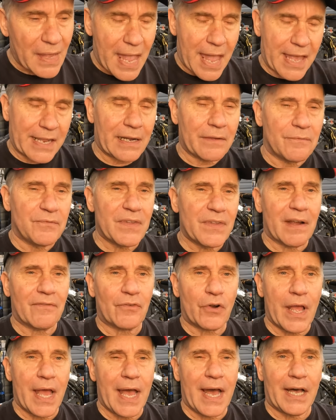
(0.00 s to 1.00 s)
And I've
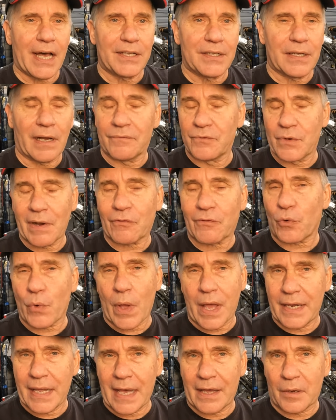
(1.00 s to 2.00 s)
never
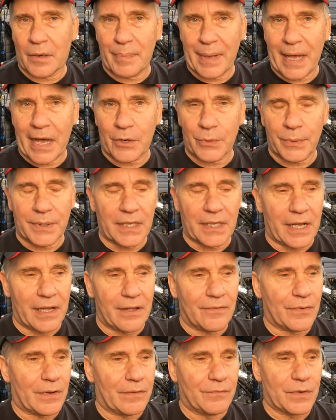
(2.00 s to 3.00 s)
ran out of battery
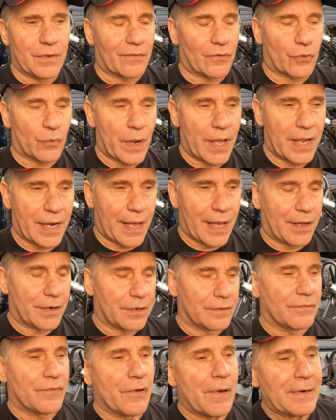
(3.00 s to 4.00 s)
life. I've never ran out
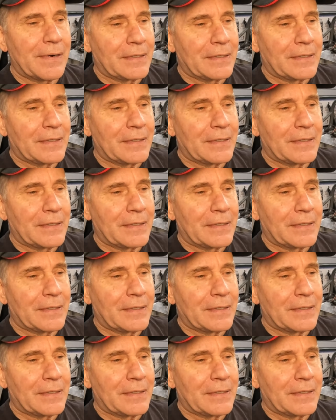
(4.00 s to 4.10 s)
of